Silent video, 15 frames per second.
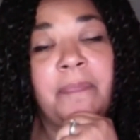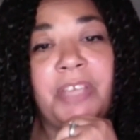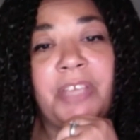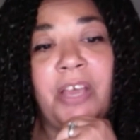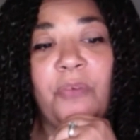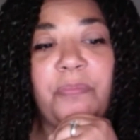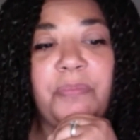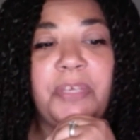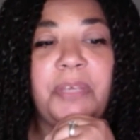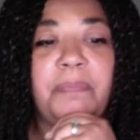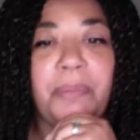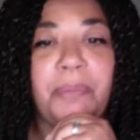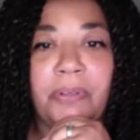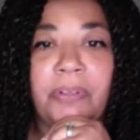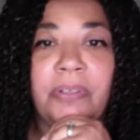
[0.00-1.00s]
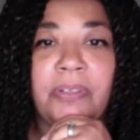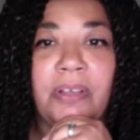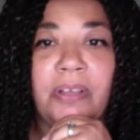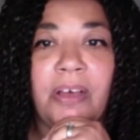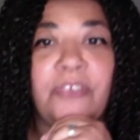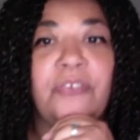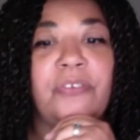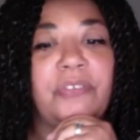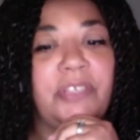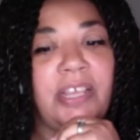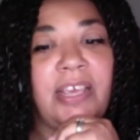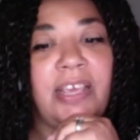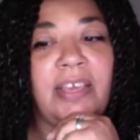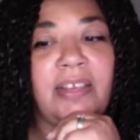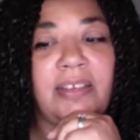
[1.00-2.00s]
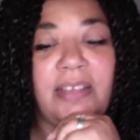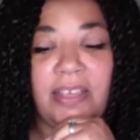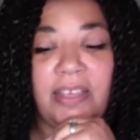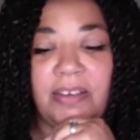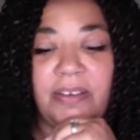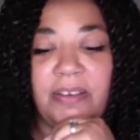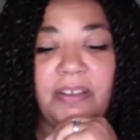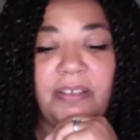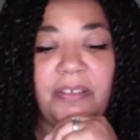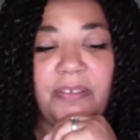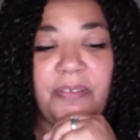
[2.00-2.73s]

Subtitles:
help people understand and